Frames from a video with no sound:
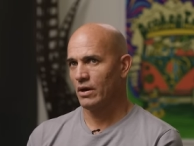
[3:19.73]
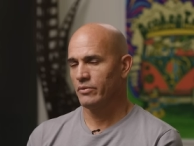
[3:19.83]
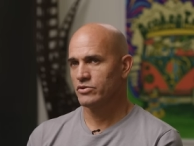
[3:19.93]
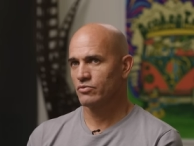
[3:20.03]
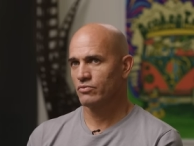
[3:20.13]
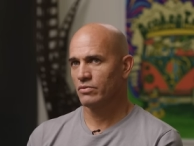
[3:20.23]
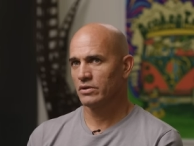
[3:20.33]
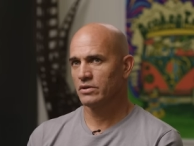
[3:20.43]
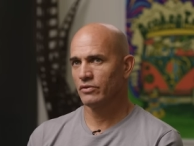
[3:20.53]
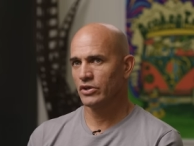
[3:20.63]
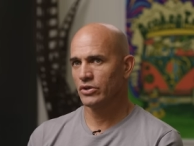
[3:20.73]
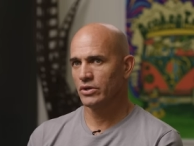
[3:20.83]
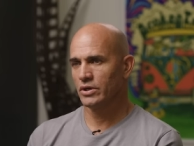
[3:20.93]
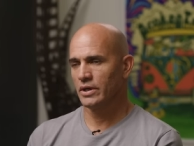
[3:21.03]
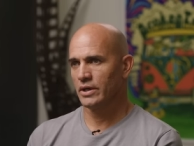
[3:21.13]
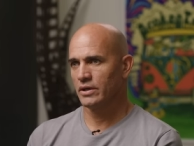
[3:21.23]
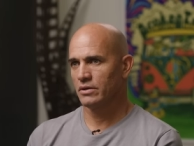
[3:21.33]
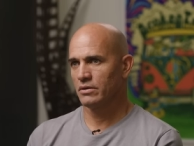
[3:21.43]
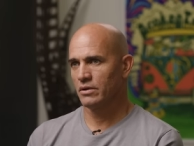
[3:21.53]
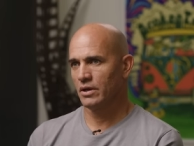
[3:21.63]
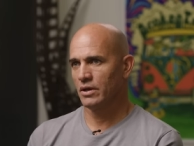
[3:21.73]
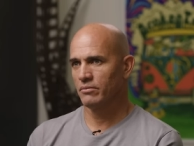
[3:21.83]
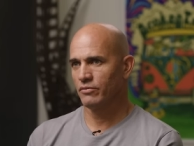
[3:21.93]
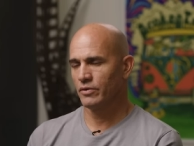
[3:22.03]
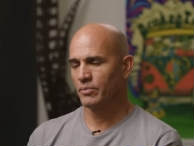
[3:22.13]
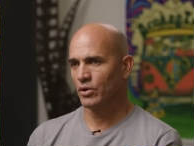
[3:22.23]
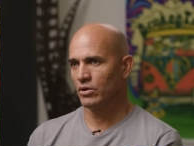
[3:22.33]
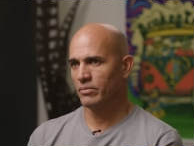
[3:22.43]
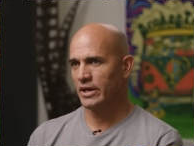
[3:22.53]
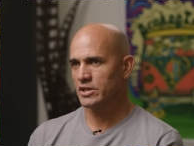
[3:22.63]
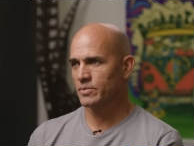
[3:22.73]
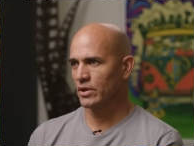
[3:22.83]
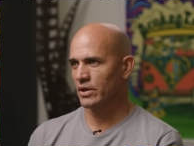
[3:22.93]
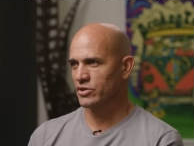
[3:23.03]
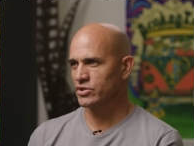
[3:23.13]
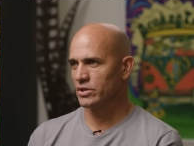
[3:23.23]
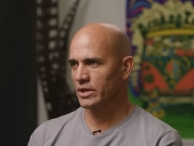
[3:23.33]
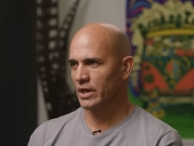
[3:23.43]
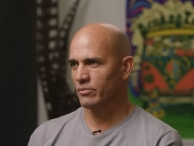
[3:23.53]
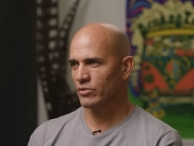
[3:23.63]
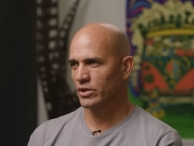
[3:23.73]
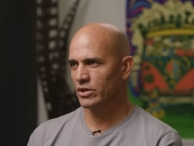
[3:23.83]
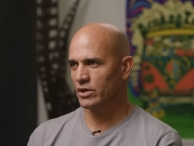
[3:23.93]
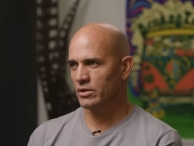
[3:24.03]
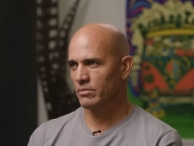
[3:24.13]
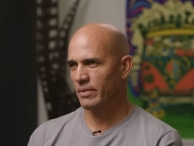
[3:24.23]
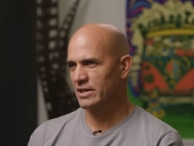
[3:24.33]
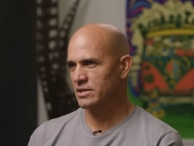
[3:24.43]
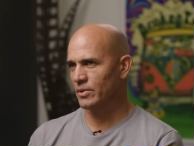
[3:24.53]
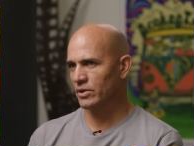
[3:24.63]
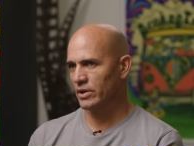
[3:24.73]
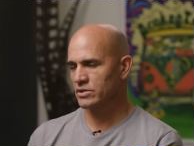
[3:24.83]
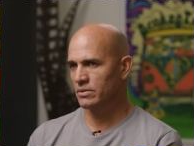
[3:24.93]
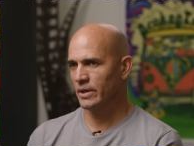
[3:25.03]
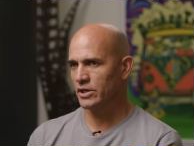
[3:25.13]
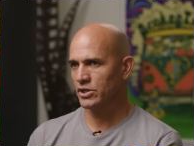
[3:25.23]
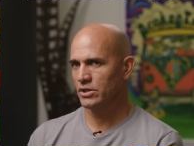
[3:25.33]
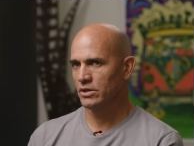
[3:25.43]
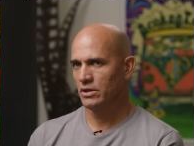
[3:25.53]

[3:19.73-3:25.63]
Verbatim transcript: I was relatively good at um, football and baseball. I understood the game really good. Basketball, not so much.